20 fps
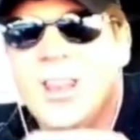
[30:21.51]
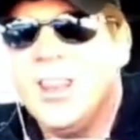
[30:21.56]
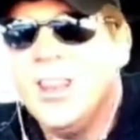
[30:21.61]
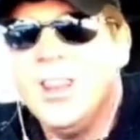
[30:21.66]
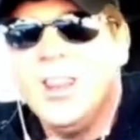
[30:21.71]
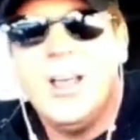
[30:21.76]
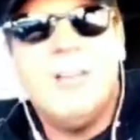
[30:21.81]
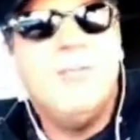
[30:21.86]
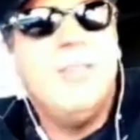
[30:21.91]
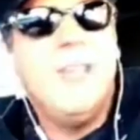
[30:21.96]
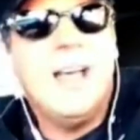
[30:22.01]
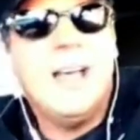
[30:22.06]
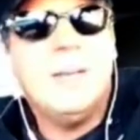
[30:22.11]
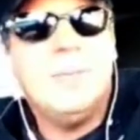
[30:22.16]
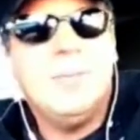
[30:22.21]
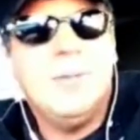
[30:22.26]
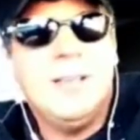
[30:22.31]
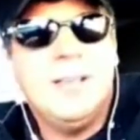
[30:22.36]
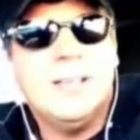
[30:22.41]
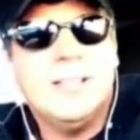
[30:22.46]
Love
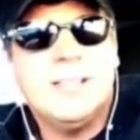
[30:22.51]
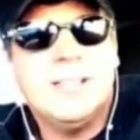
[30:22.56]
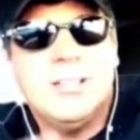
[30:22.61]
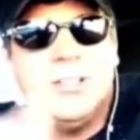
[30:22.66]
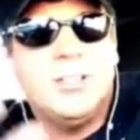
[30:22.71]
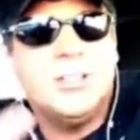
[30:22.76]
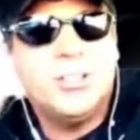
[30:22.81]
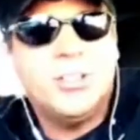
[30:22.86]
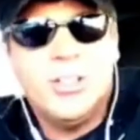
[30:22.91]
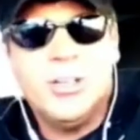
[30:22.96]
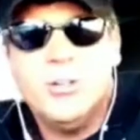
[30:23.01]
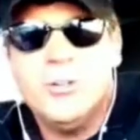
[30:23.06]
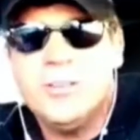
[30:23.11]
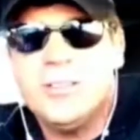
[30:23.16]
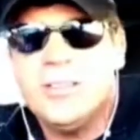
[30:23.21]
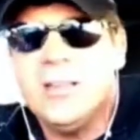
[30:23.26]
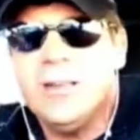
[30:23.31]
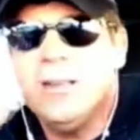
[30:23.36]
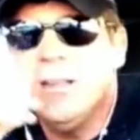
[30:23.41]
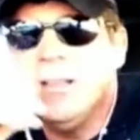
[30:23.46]
that, because it just
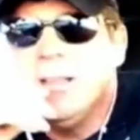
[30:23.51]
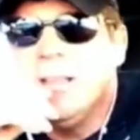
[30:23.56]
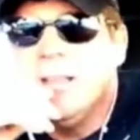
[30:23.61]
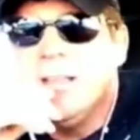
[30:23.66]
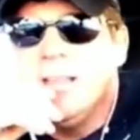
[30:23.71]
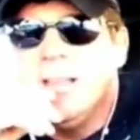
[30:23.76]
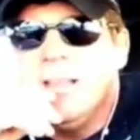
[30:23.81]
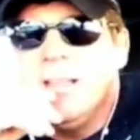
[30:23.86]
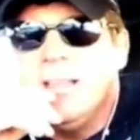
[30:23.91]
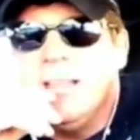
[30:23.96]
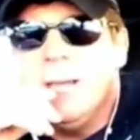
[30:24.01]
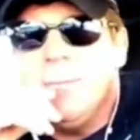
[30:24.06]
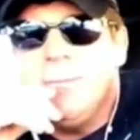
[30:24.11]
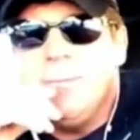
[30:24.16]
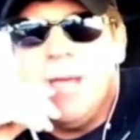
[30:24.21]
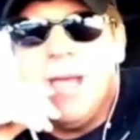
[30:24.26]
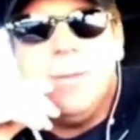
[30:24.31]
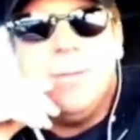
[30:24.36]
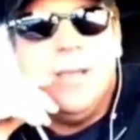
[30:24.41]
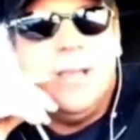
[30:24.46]
shows that
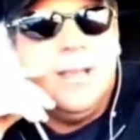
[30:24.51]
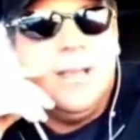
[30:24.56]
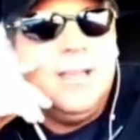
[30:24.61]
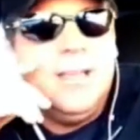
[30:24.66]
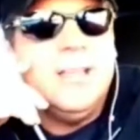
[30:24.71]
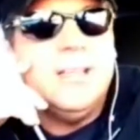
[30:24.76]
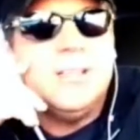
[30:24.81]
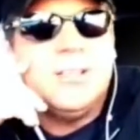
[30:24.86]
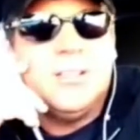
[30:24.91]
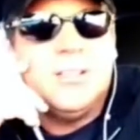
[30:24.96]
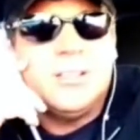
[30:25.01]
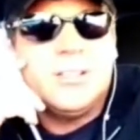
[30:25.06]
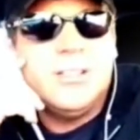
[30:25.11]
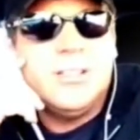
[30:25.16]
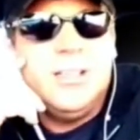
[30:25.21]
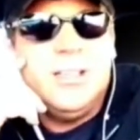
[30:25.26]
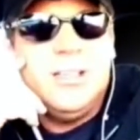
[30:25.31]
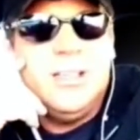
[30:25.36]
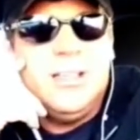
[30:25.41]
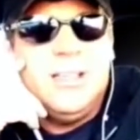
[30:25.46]
Batman is
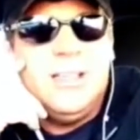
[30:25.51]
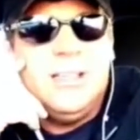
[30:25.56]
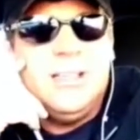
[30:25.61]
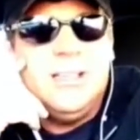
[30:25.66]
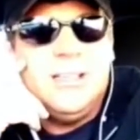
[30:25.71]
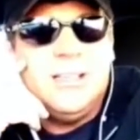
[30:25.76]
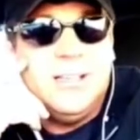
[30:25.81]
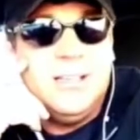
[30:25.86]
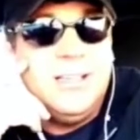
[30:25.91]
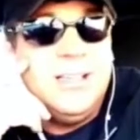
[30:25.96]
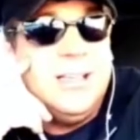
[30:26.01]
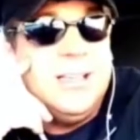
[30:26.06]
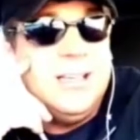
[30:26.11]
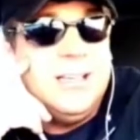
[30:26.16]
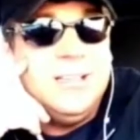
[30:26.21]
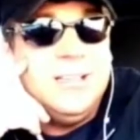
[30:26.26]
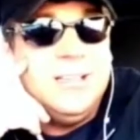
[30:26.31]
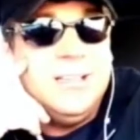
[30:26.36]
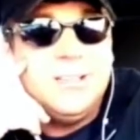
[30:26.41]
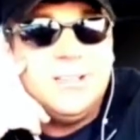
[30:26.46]
just he's
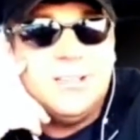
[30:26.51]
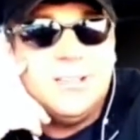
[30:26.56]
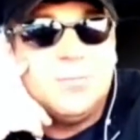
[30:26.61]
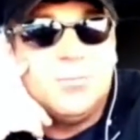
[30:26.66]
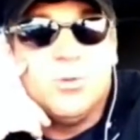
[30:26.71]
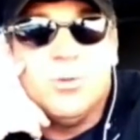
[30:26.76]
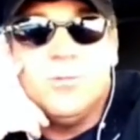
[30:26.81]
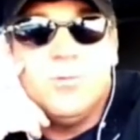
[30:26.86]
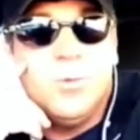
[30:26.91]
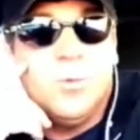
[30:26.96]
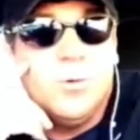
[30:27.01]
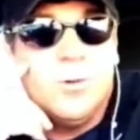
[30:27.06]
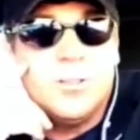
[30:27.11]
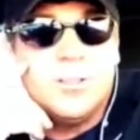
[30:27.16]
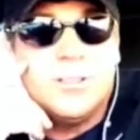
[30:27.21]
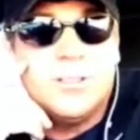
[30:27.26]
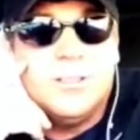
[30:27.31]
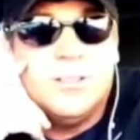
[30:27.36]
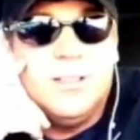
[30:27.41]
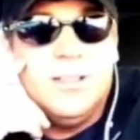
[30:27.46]
just brute
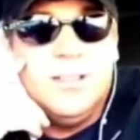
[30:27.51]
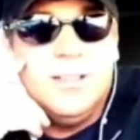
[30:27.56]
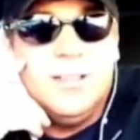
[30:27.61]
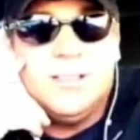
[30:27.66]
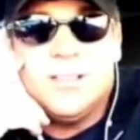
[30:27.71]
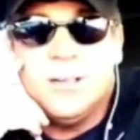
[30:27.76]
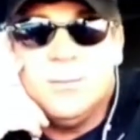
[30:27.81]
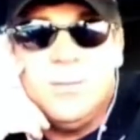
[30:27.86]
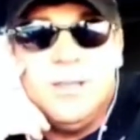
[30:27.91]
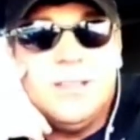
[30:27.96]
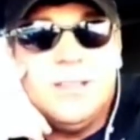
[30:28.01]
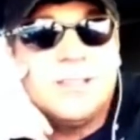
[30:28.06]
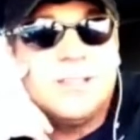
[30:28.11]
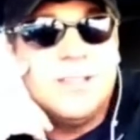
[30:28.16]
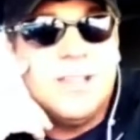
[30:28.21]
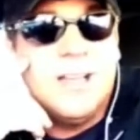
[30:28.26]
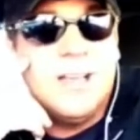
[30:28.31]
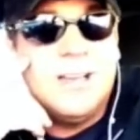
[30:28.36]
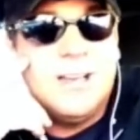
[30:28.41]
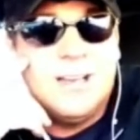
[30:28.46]
force, and he's going to beat the
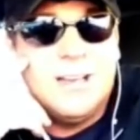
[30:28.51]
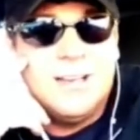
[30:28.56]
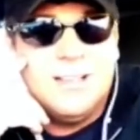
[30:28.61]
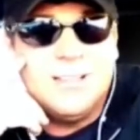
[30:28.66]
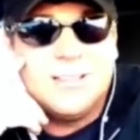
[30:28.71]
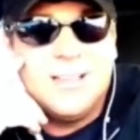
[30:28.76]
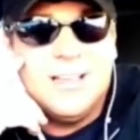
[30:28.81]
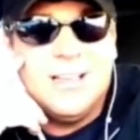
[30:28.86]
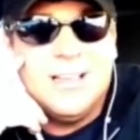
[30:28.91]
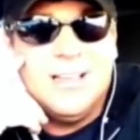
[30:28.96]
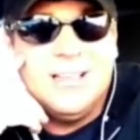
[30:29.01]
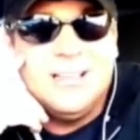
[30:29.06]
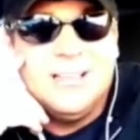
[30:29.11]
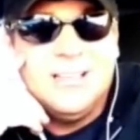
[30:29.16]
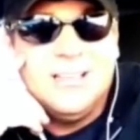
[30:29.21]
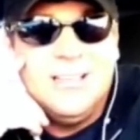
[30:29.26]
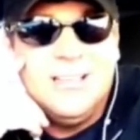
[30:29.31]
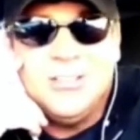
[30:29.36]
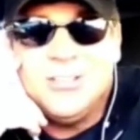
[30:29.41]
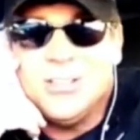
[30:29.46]
snot out of this guy.
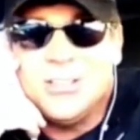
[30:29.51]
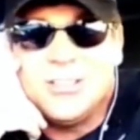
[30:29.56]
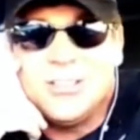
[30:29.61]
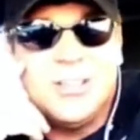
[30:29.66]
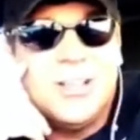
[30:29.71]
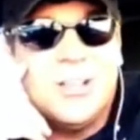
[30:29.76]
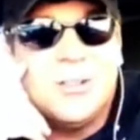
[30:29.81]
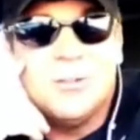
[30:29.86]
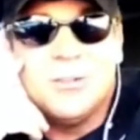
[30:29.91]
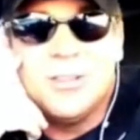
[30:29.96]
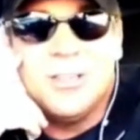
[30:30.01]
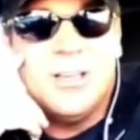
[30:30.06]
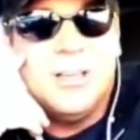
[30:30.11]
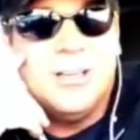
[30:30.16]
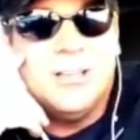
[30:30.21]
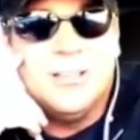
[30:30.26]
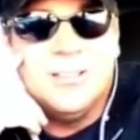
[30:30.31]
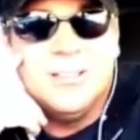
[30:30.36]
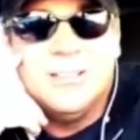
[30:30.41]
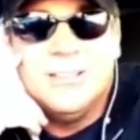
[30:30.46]
He's just another
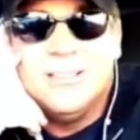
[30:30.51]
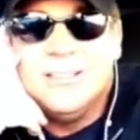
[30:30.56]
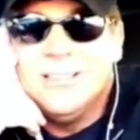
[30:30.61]
thug.